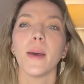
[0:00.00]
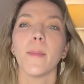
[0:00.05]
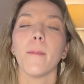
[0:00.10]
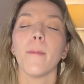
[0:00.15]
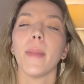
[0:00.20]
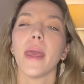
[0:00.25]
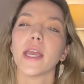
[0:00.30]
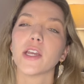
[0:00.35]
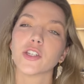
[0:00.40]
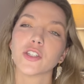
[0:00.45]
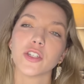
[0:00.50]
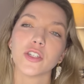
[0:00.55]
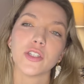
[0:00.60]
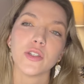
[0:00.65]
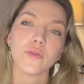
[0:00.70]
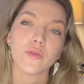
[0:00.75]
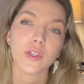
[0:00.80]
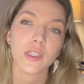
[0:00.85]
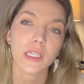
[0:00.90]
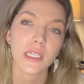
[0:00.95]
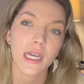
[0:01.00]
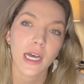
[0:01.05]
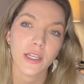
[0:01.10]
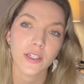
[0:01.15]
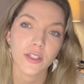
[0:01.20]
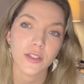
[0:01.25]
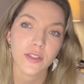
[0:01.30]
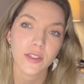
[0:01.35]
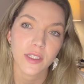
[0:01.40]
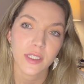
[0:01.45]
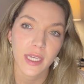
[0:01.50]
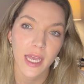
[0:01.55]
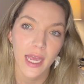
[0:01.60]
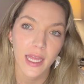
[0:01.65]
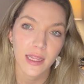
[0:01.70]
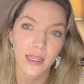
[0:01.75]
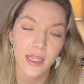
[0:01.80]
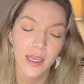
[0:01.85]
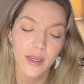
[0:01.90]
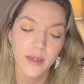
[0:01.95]
Make sure you really
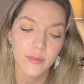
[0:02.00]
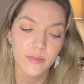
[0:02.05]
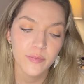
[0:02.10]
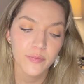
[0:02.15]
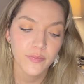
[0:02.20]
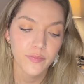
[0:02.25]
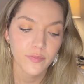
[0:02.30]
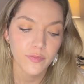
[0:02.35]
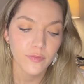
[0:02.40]
understand them,